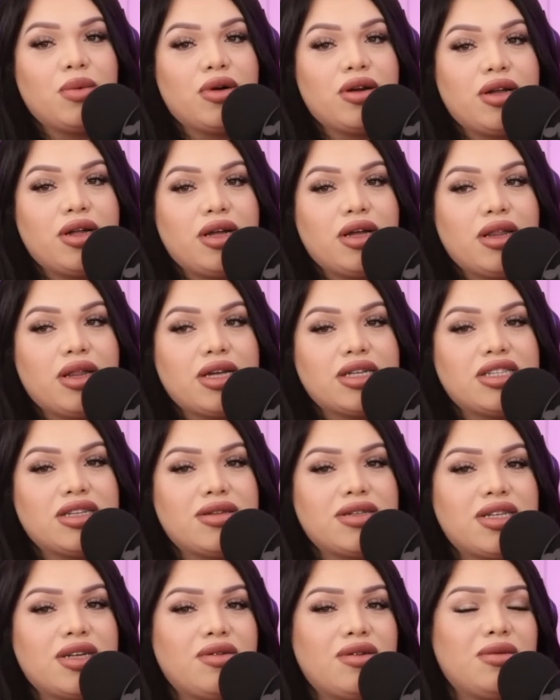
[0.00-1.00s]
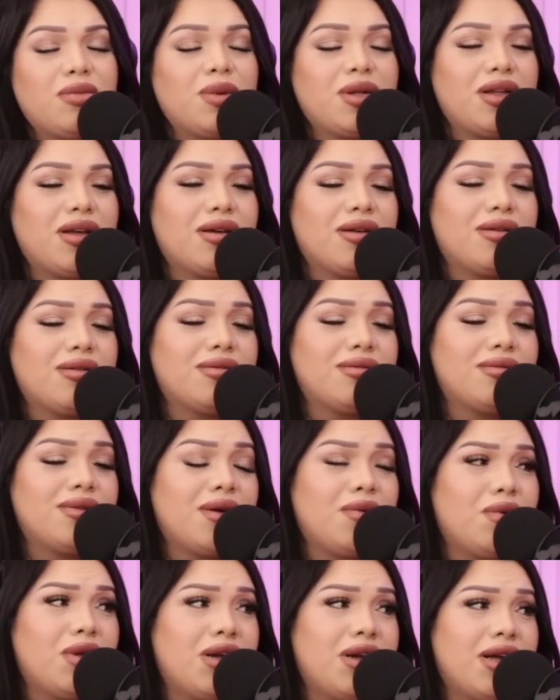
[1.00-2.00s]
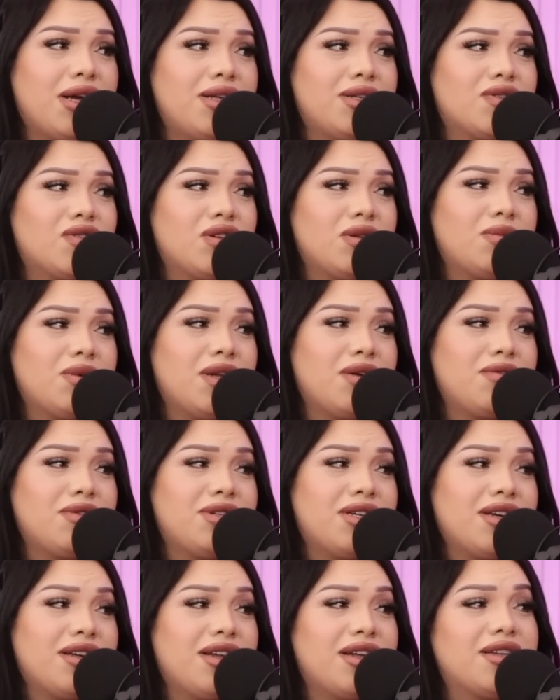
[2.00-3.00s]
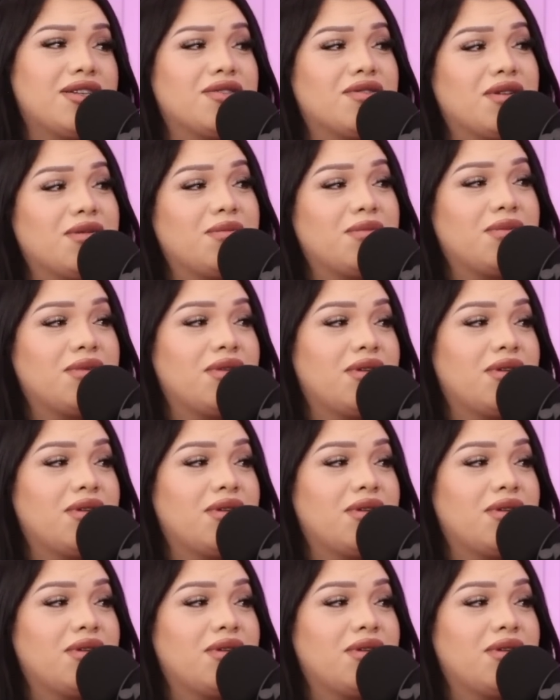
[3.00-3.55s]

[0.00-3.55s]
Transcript: Like sometimes I would be like, oh, I want an ice cream, and I would take an ice cream.